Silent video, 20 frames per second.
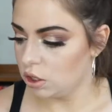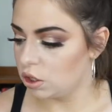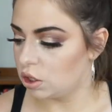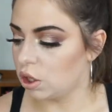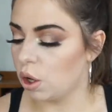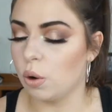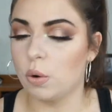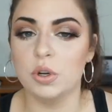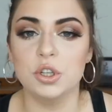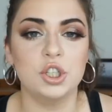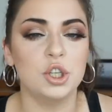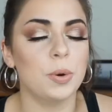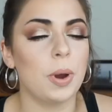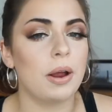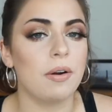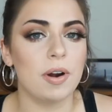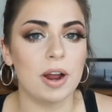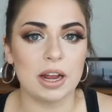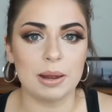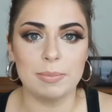So do I
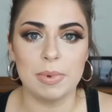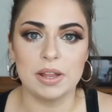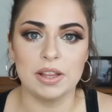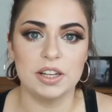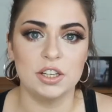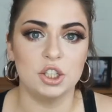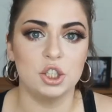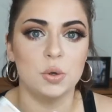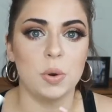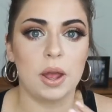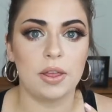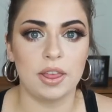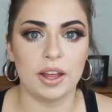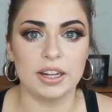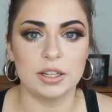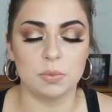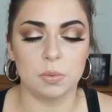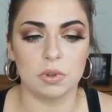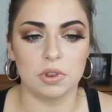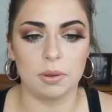recommend this? Do I think
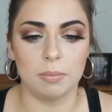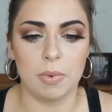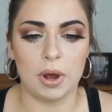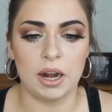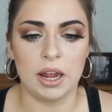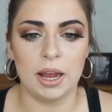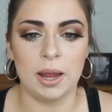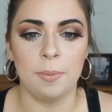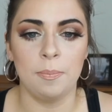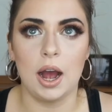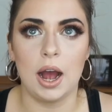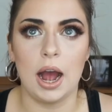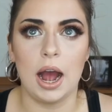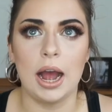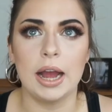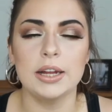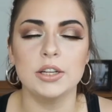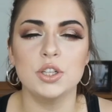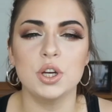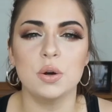it's worth the money?
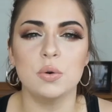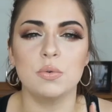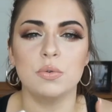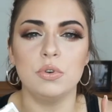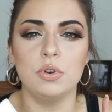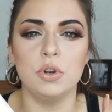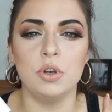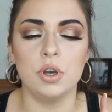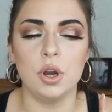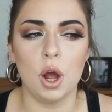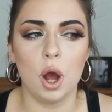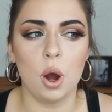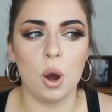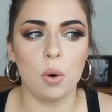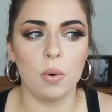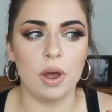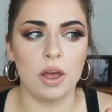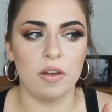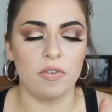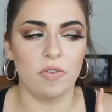I don't
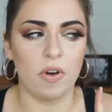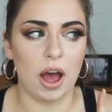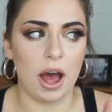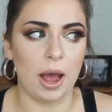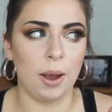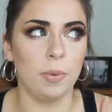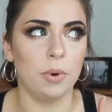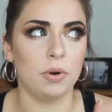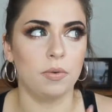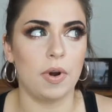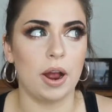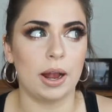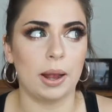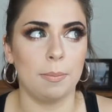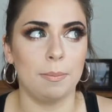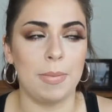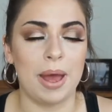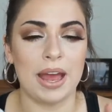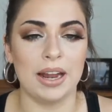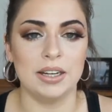know if I would
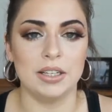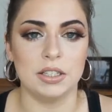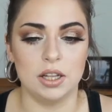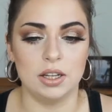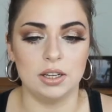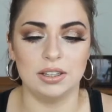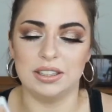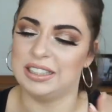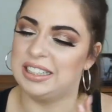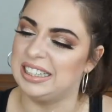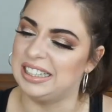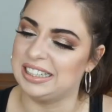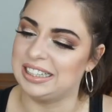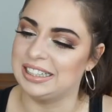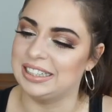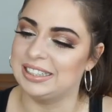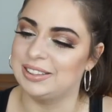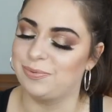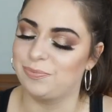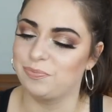recommend...
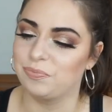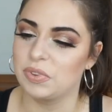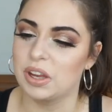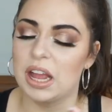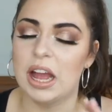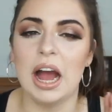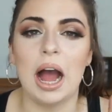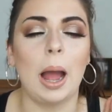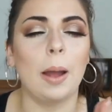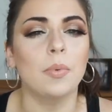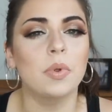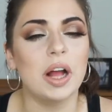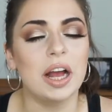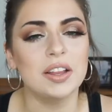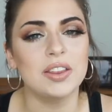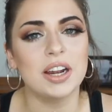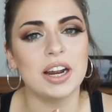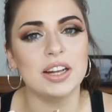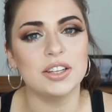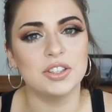I'm
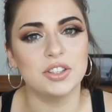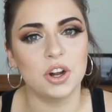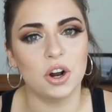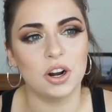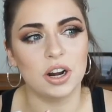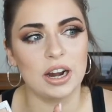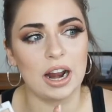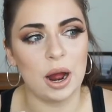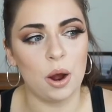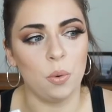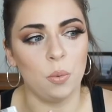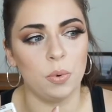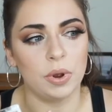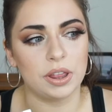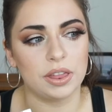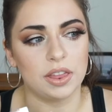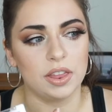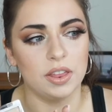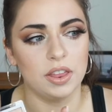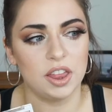glad that I started out
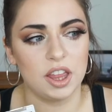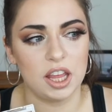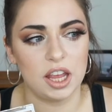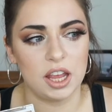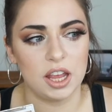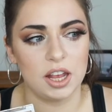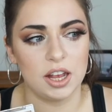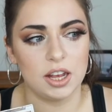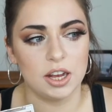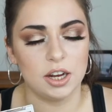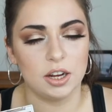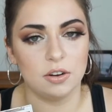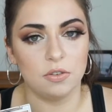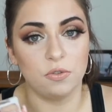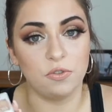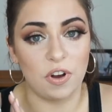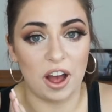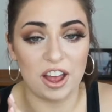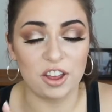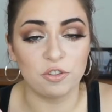with the
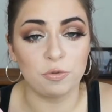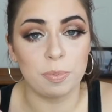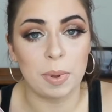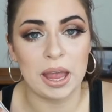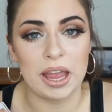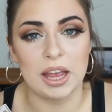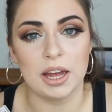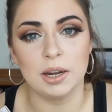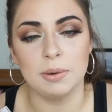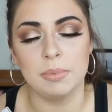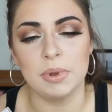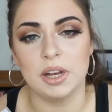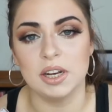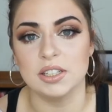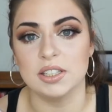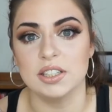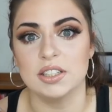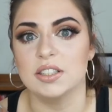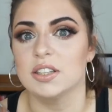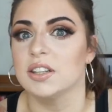5-pan because it's a